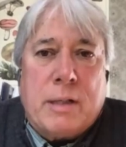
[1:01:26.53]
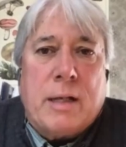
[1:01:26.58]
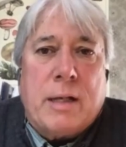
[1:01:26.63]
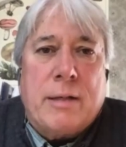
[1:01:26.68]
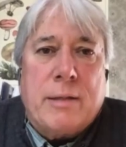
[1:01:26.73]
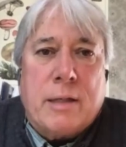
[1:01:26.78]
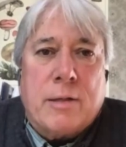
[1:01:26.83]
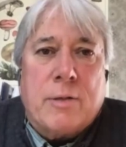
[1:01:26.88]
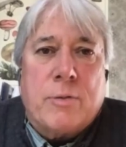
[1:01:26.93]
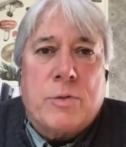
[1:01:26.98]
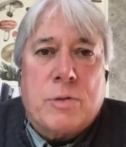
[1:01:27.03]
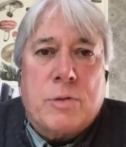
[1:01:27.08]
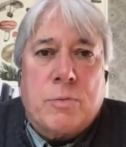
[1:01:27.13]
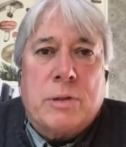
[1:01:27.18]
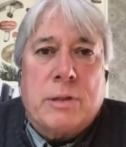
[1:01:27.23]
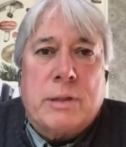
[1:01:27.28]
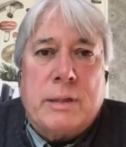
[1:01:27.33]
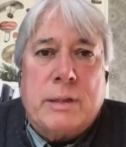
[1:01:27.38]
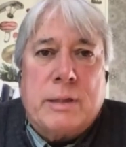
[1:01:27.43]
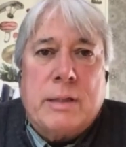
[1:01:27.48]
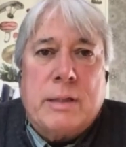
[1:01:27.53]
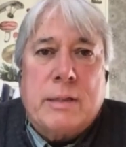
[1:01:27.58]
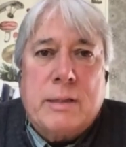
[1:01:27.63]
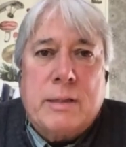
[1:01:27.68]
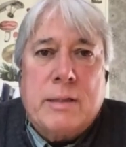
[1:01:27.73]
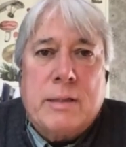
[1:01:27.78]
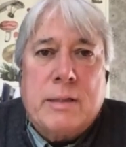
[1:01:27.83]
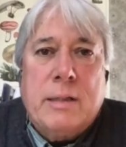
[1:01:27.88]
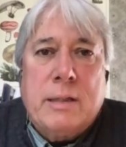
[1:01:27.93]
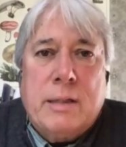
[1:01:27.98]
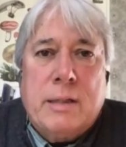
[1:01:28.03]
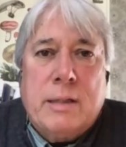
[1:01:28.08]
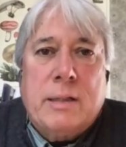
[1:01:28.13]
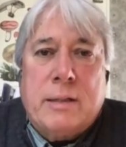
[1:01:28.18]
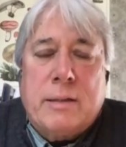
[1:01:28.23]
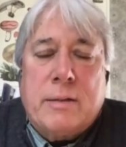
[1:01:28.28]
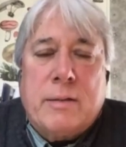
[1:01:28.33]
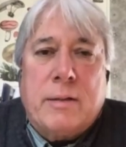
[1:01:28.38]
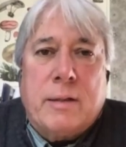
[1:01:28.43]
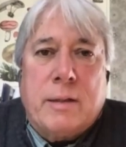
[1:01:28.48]
I thought it was really
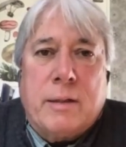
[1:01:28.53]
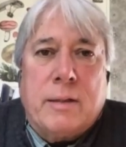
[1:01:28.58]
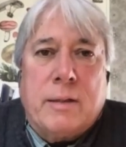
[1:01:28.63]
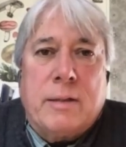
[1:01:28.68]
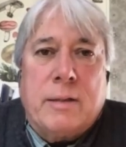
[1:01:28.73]
uh,